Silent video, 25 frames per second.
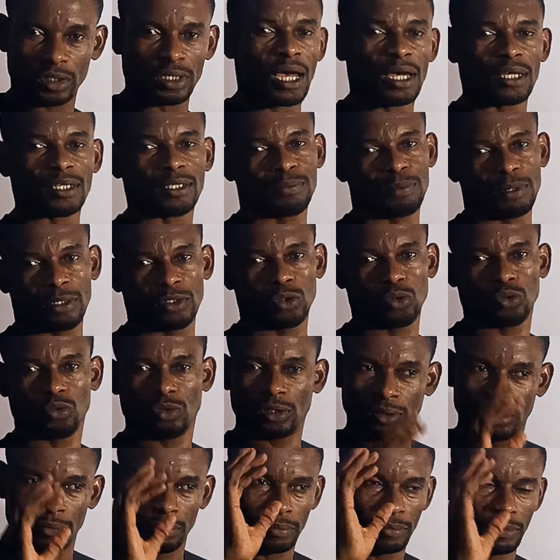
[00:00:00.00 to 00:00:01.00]
aspects.
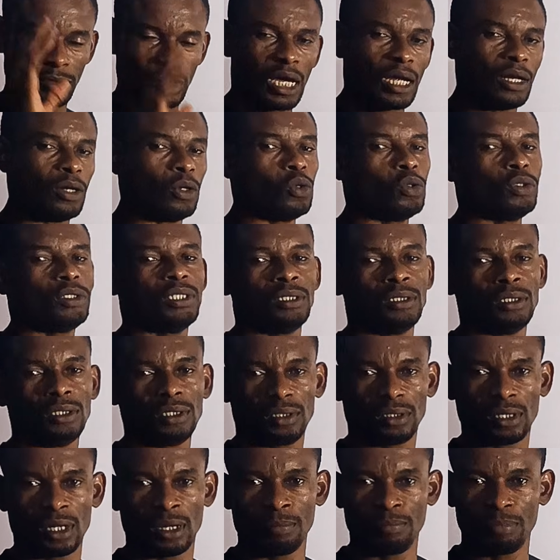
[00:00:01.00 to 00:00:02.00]
To downloading
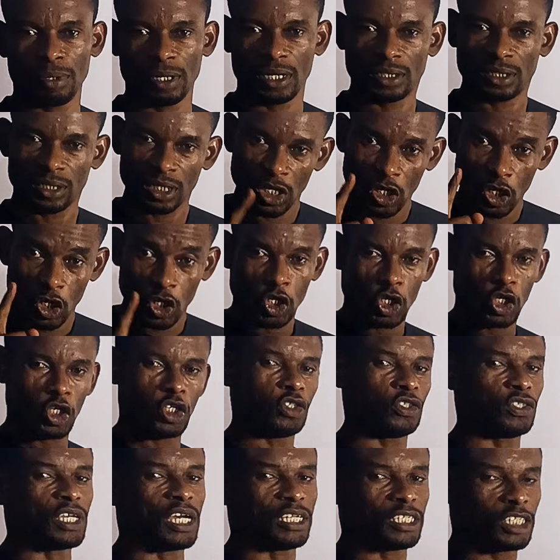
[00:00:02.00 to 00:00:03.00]
this template
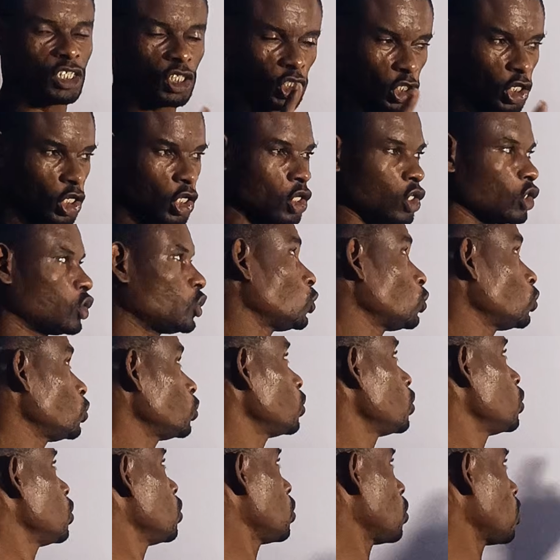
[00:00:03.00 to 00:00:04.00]
is an issue
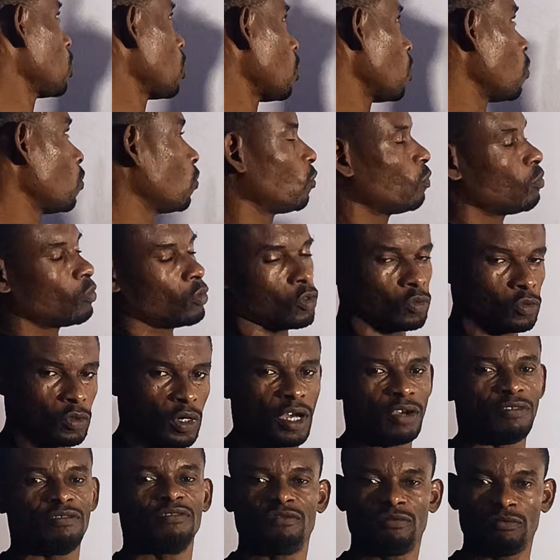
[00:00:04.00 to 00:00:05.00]
on
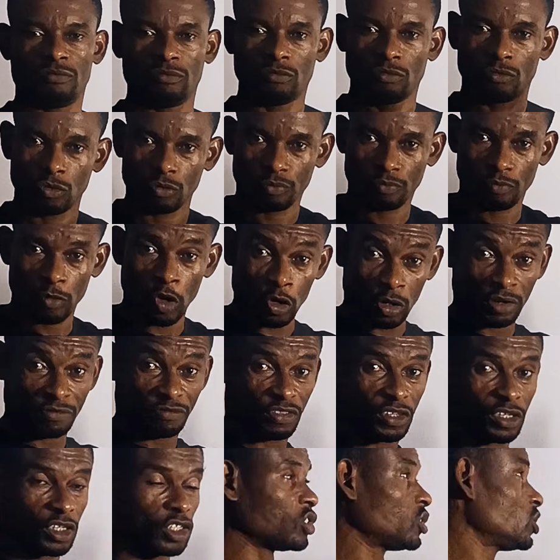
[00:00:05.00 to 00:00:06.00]

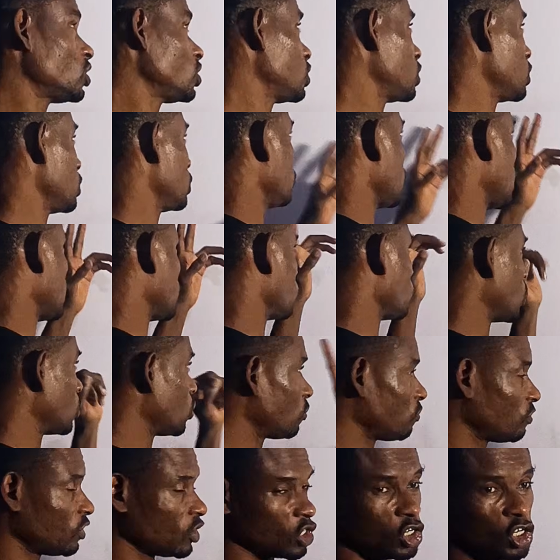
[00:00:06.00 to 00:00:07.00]
Rev360. That is one
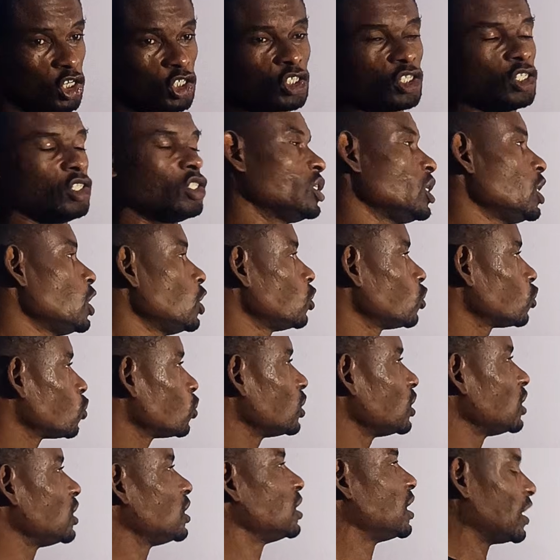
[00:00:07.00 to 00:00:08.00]
of the glitches. So
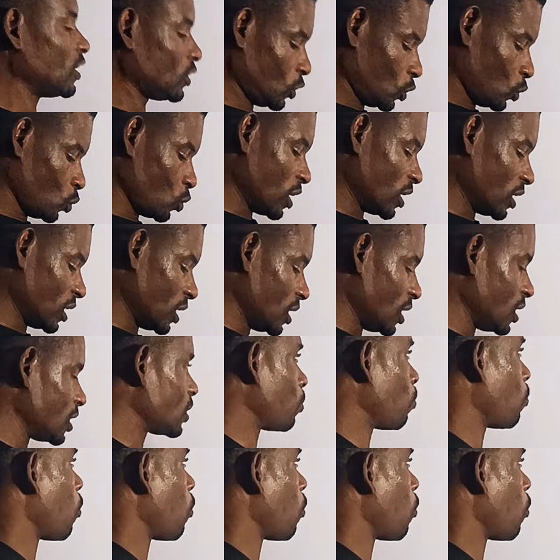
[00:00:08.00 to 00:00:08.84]
the next one is